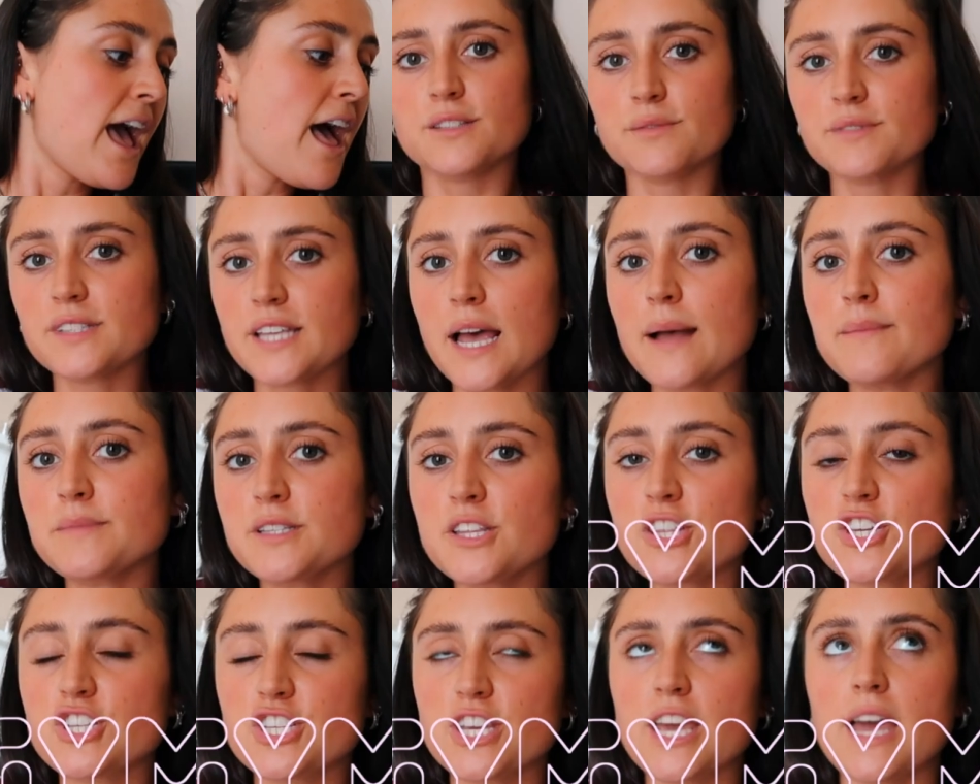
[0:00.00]
So in terms
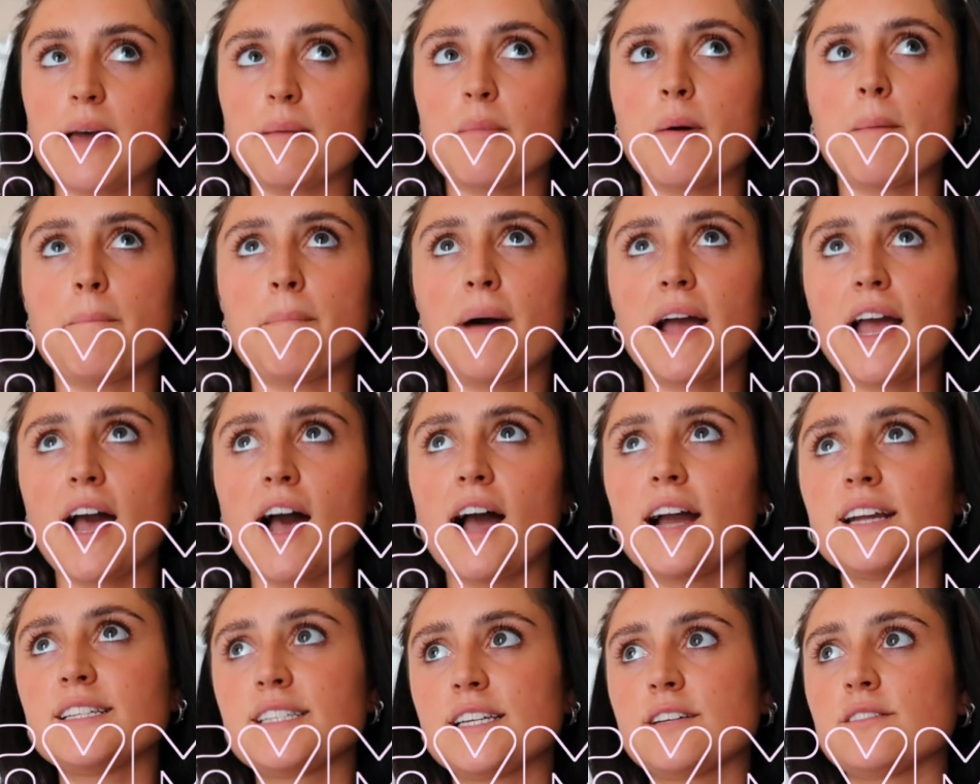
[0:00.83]
of the gym, my
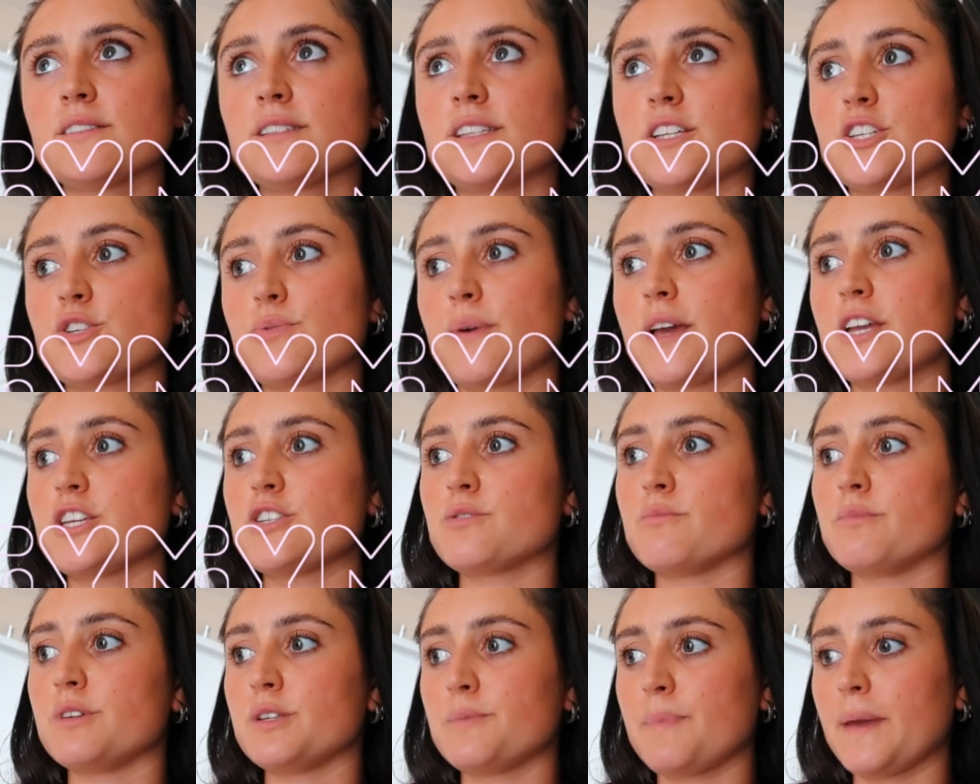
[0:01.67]
ideal
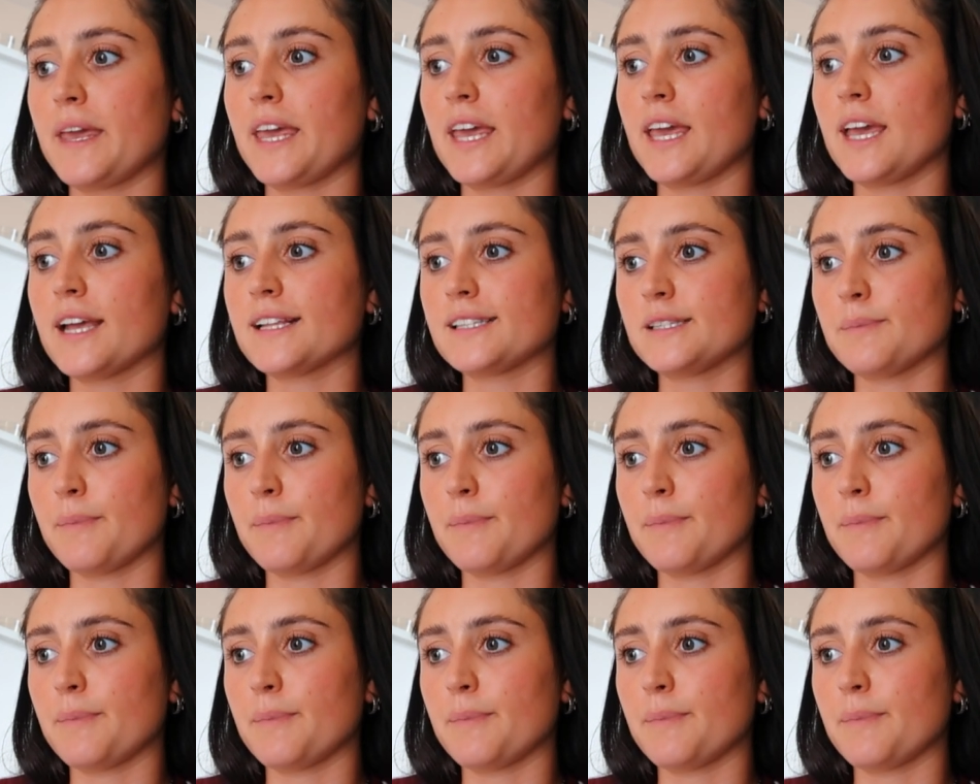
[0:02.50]
situation would be